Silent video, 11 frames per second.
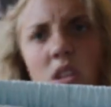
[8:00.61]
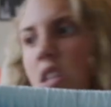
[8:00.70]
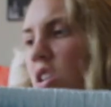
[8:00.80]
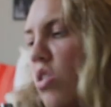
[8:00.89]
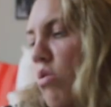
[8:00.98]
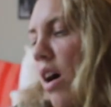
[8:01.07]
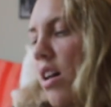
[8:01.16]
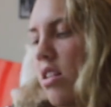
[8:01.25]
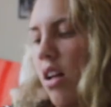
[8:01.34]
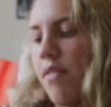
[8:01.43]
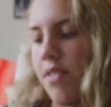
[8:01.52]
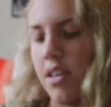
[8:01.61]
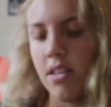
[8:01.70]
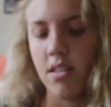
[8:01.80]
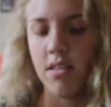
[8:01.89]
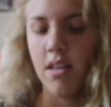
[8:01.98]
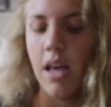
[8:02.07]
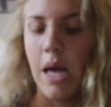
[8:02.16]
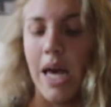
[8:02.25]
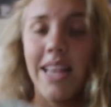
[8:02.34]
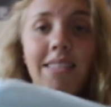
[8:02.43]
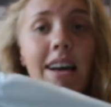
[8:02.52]
really cute
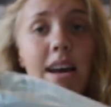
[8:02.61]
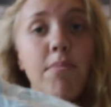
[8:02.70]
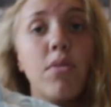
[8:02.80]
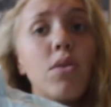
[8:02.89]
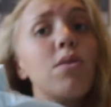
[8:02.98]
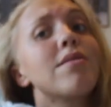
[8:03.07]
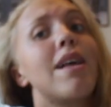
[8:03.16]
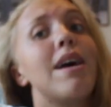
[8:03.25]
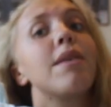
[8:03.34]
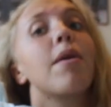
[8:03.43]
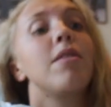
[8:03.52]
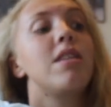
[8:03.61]
I and light blue is like